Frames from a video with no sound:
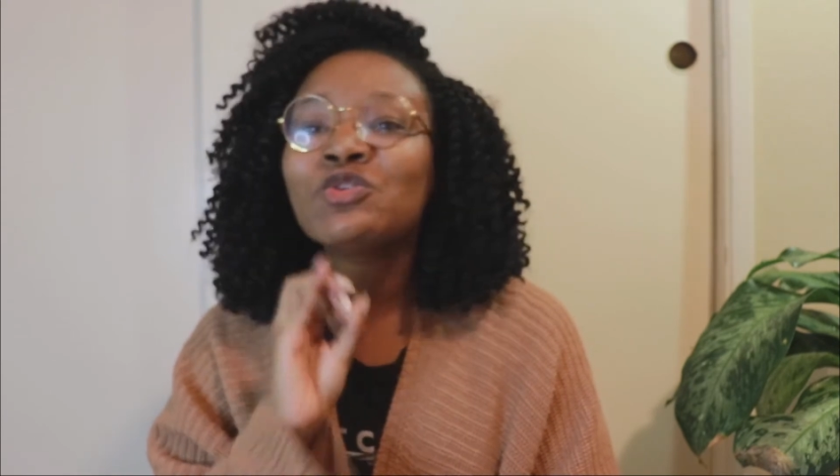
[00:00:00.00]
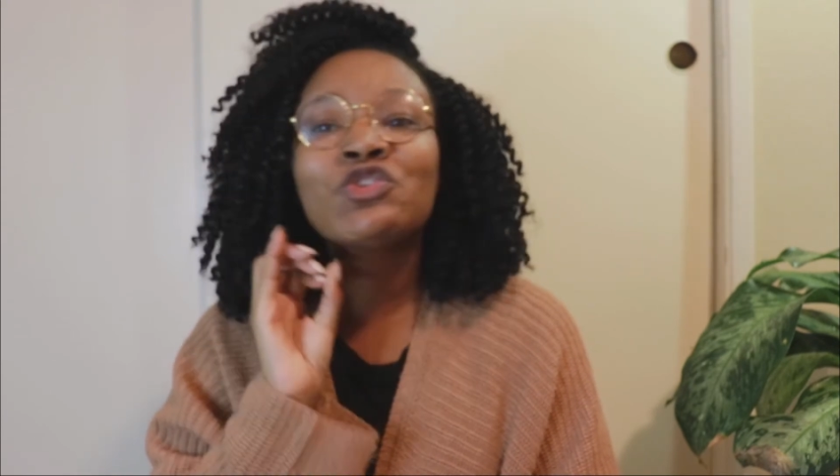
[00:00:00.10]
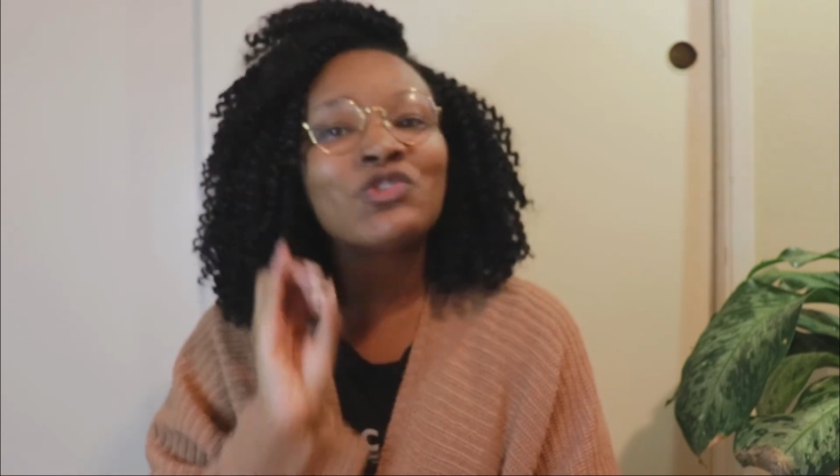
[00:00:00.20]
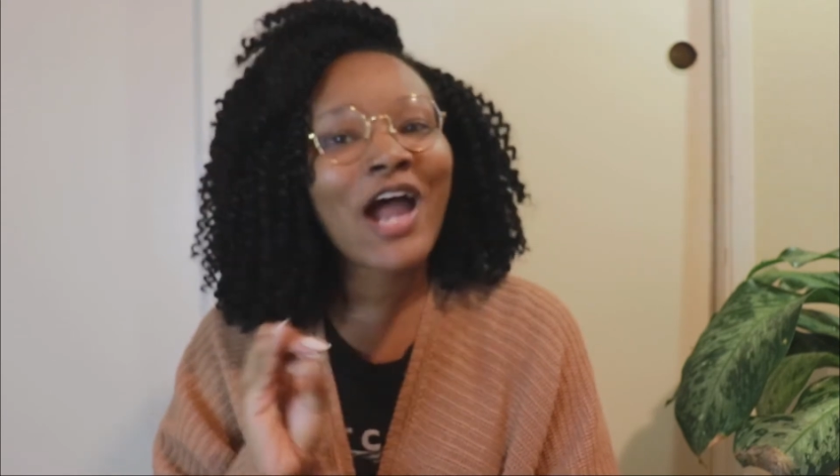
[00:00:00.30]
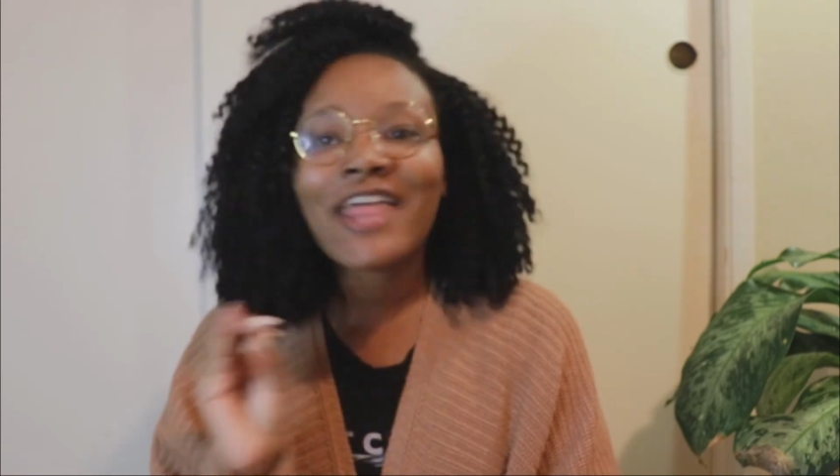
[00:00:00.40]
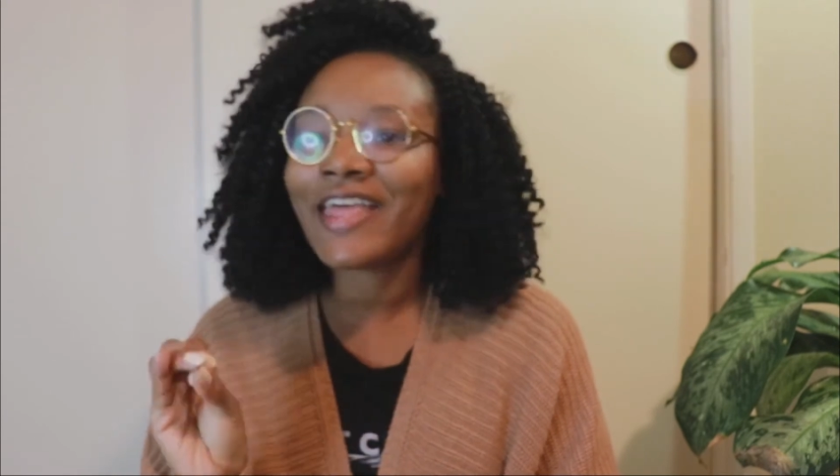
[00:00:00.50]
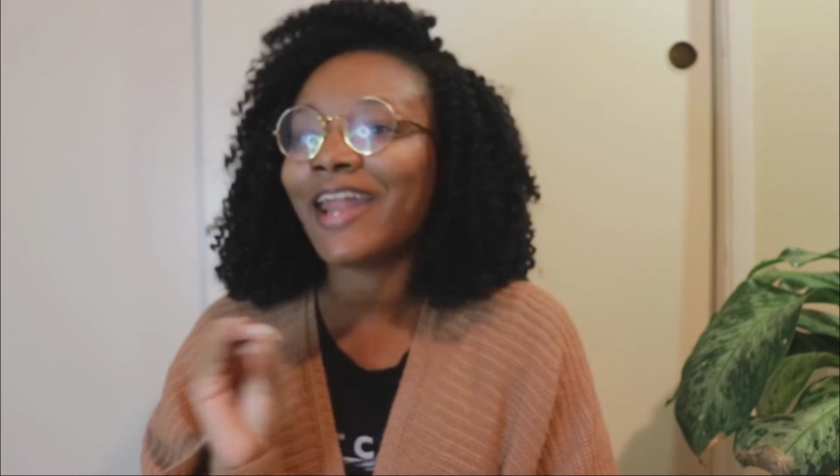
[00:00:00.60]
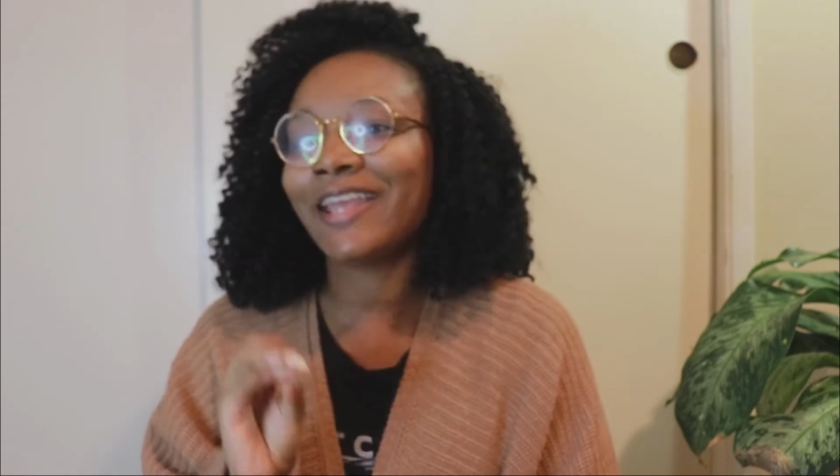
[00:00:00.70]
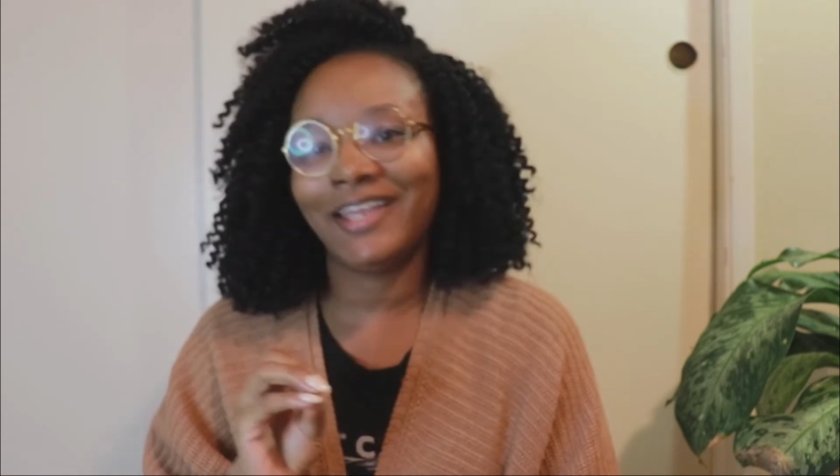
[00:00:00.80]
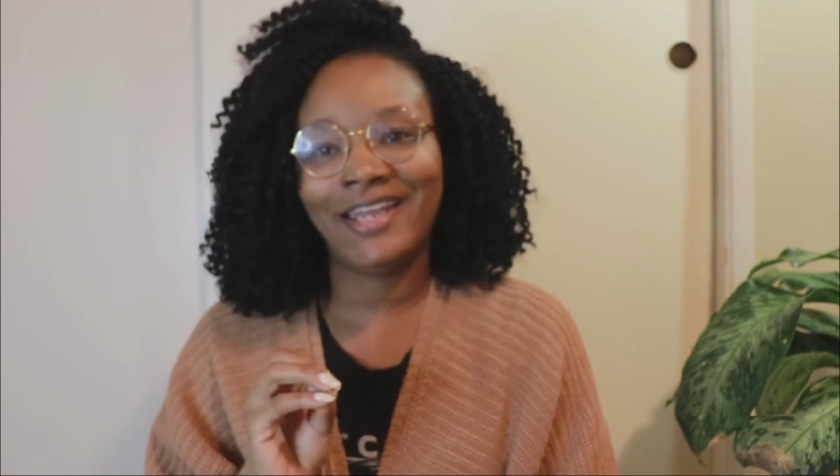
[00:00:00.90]
to try
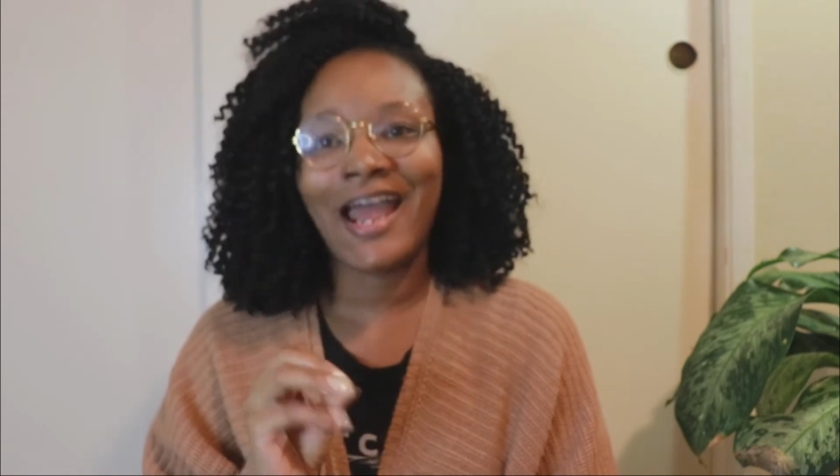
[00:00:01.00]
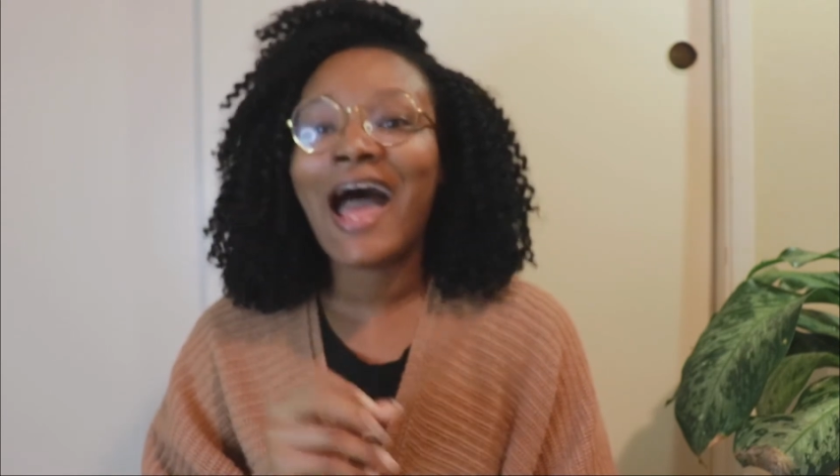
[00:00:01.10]
that again.